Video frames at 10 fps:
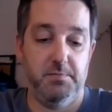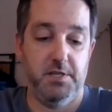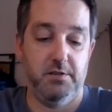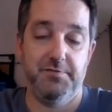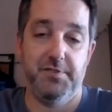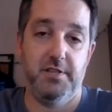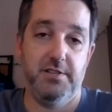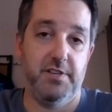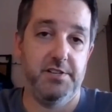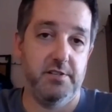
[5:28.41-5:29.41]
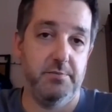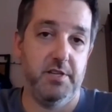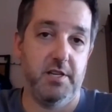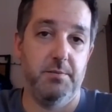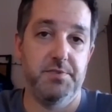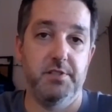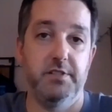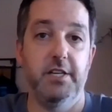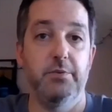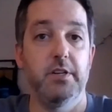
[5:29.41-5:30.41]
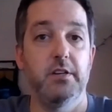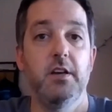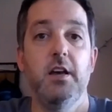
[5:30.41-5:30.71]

if it eventually becomes delinquent